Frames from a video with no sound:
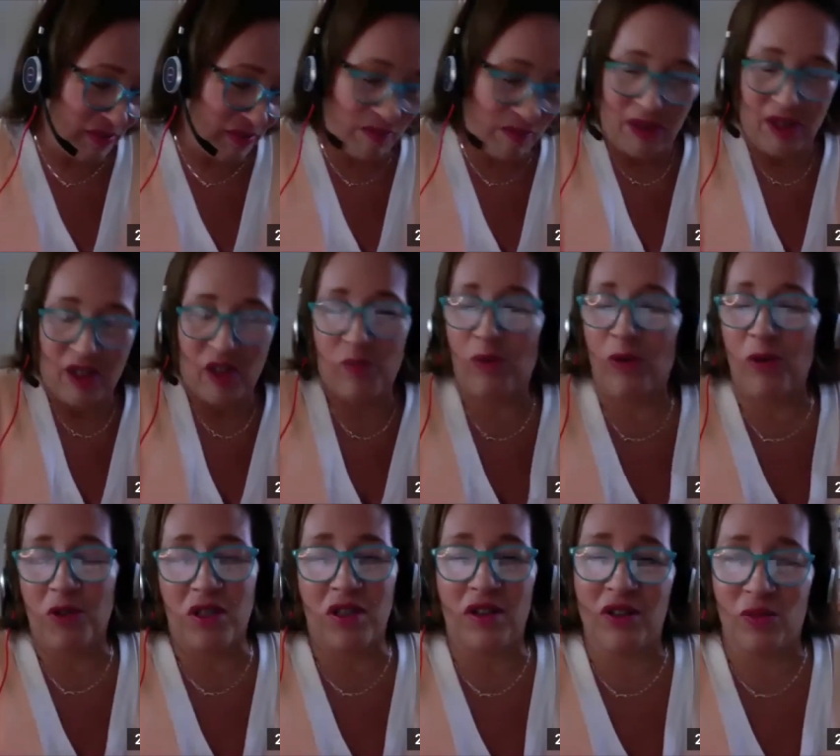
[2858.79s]
this
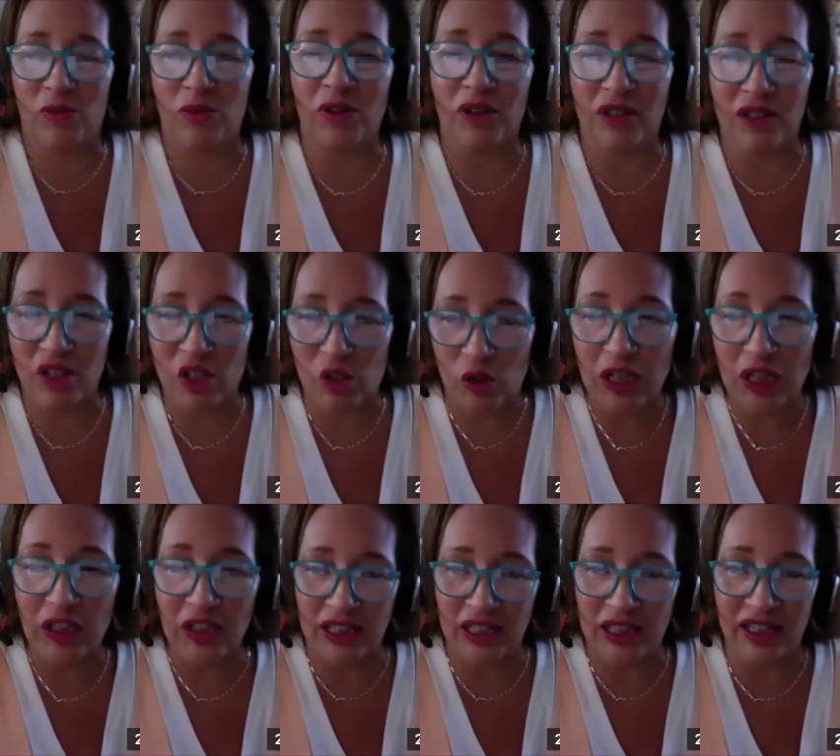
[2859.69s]
person is really
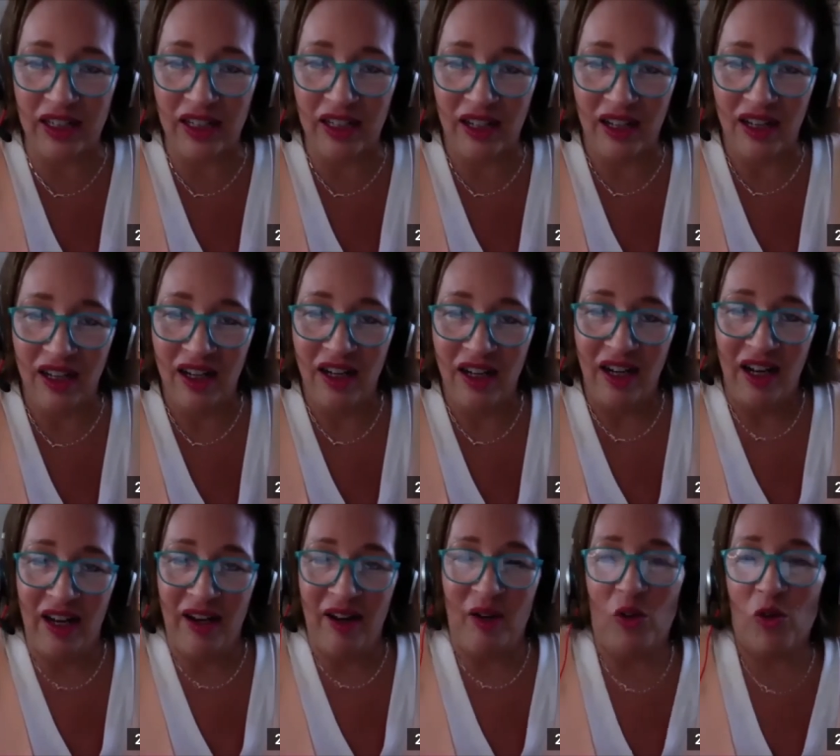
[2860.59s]
struggling
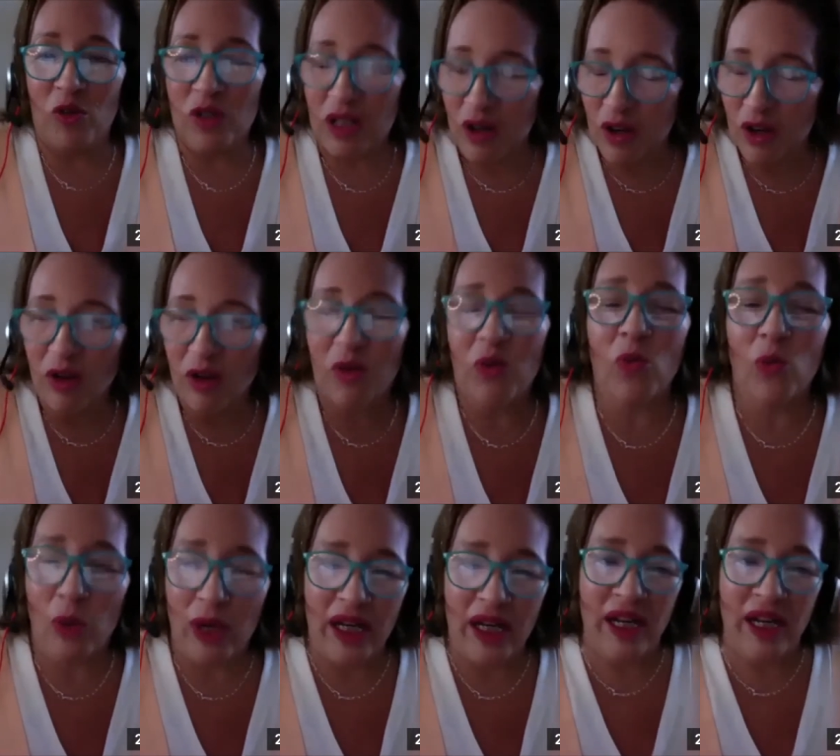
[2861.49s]
and there's another
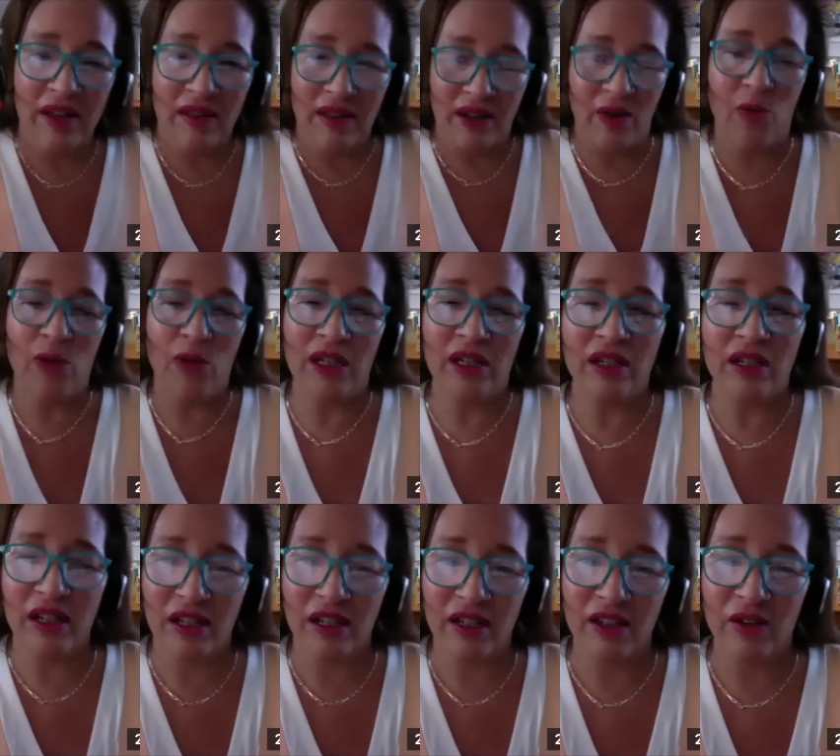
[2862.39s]
way that we
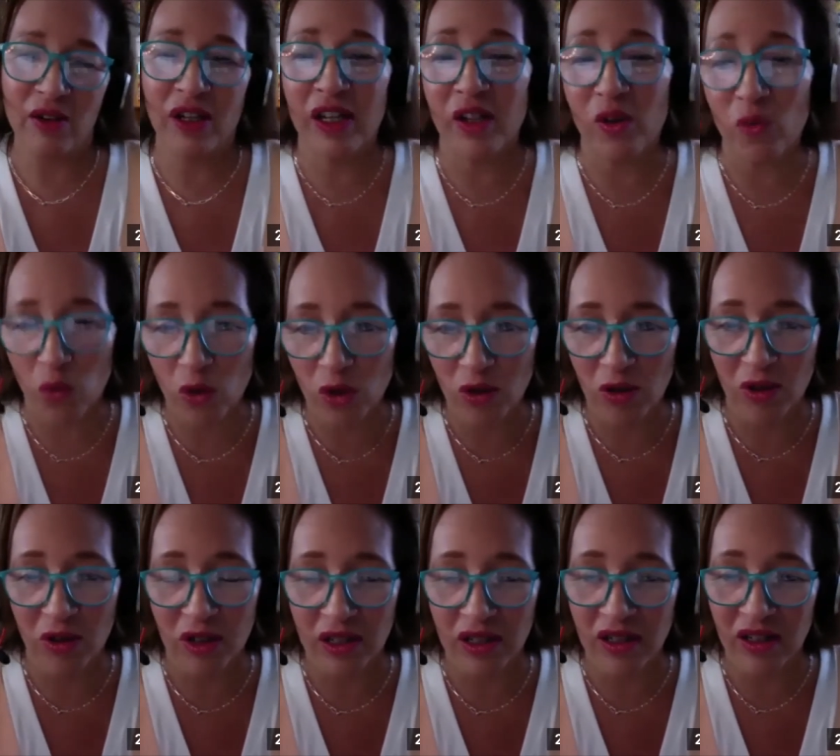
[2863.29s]
can can
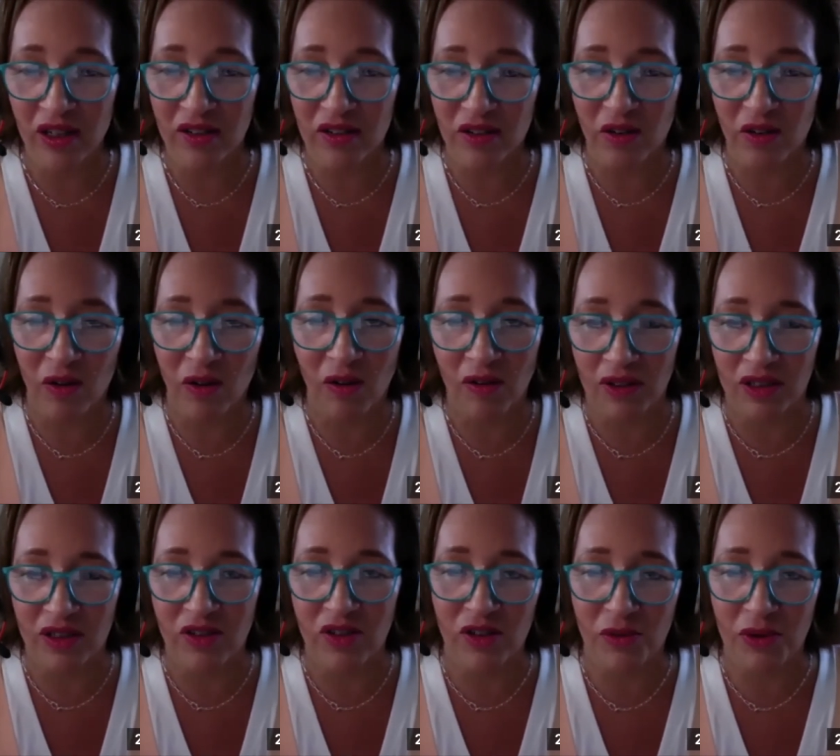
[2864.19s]
work it's called
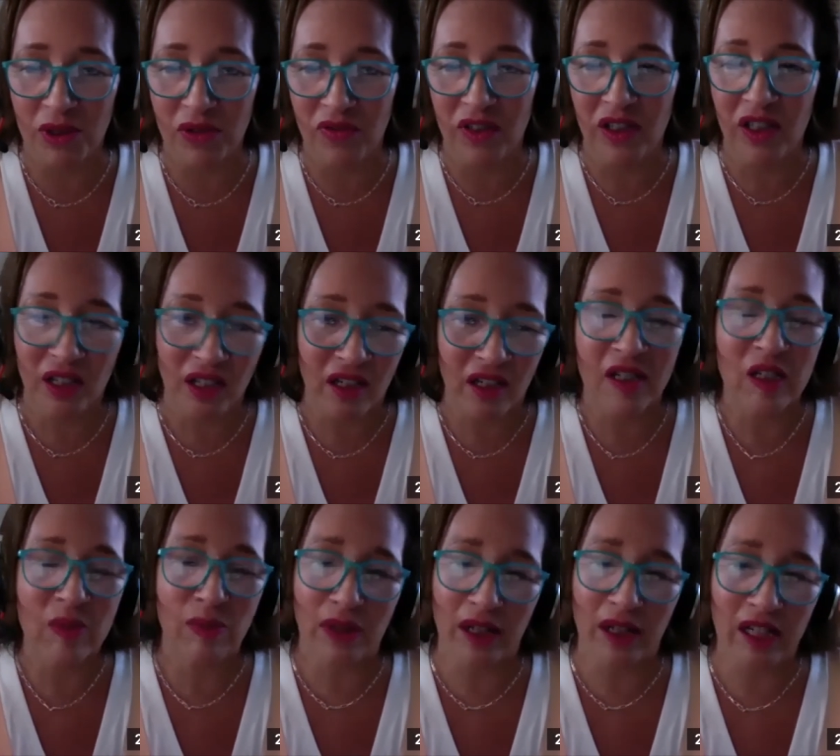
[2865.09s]
intuitive eating and
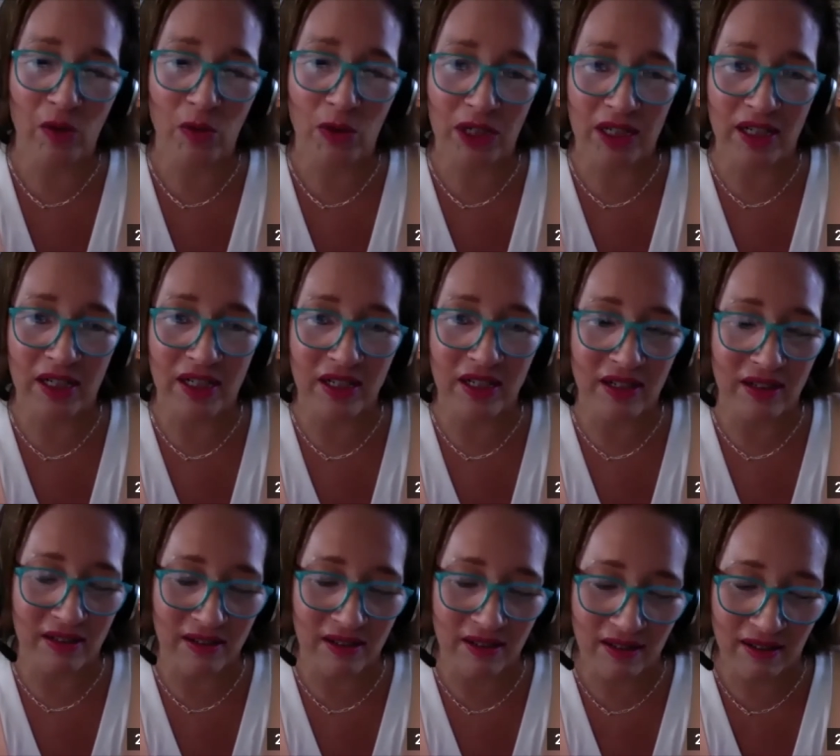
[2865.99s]
explaining what it
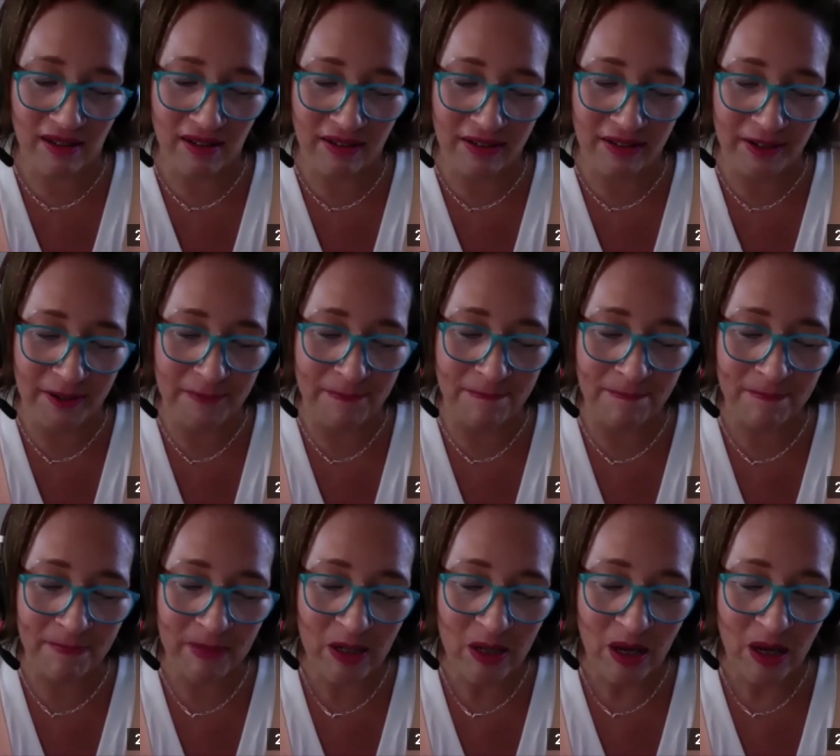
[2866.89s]
is um,
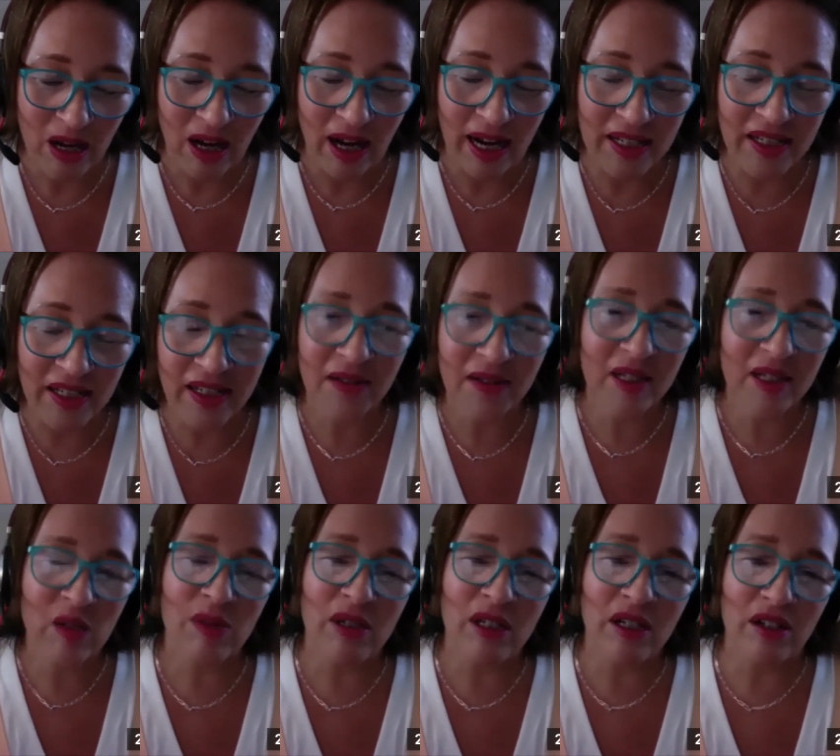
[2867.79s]
i tend to
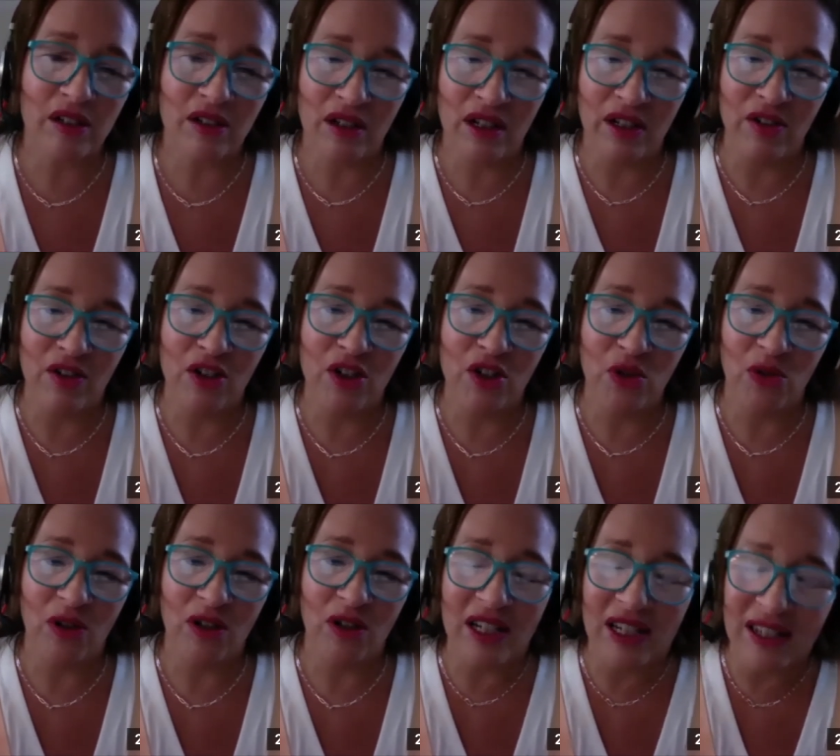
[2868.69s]
speak in in
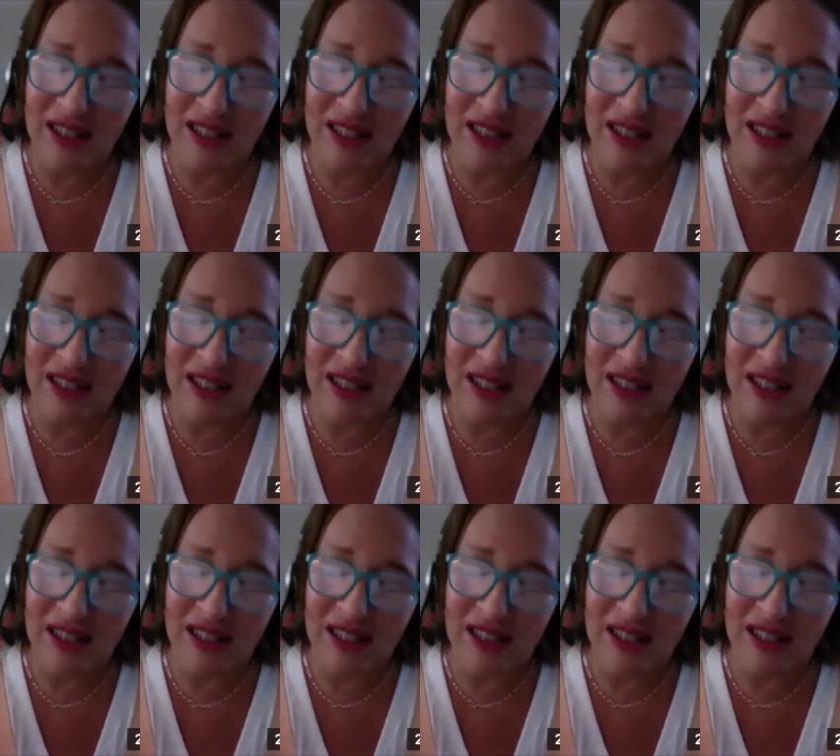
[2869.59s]
short